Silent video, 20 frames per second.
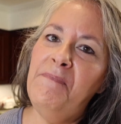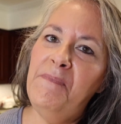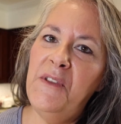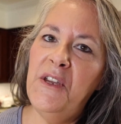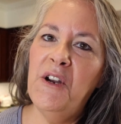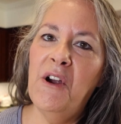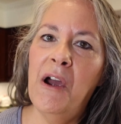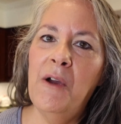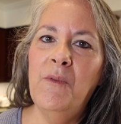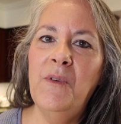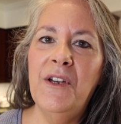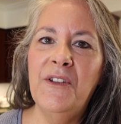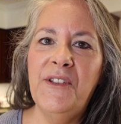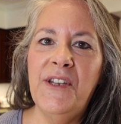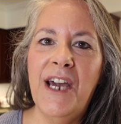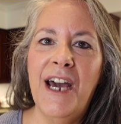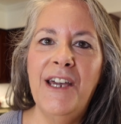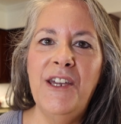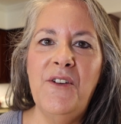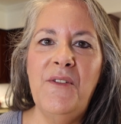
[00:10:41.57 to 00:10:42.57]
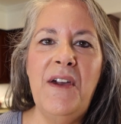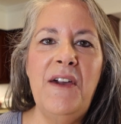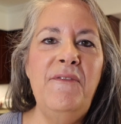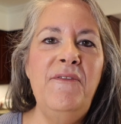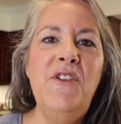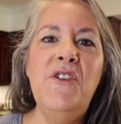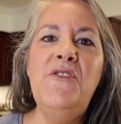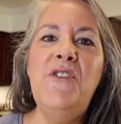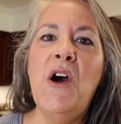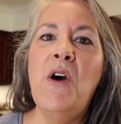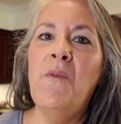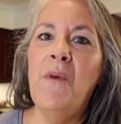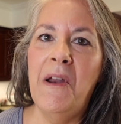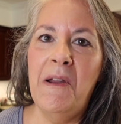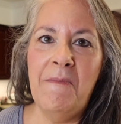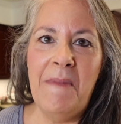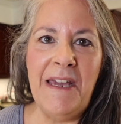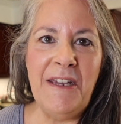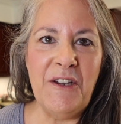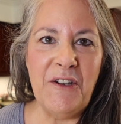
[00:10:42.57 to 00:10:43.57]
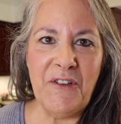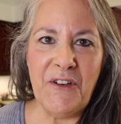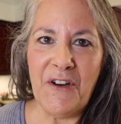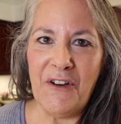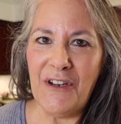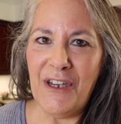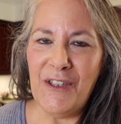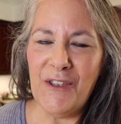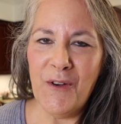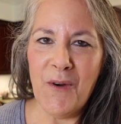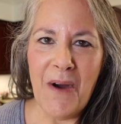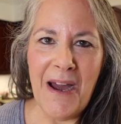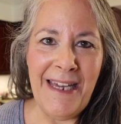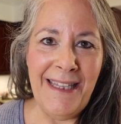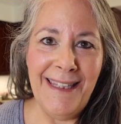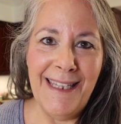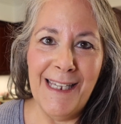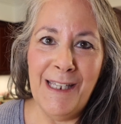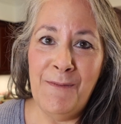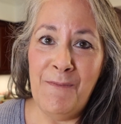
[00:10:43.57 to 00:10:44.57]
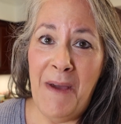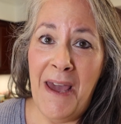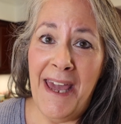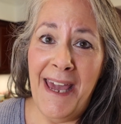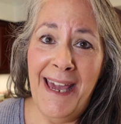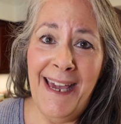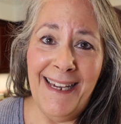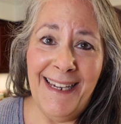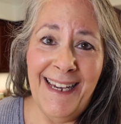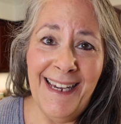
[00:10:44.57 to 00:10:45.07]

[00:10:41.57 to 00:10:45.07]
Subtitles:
You know, I will tell you, if you don't want to make your cookies quite this big,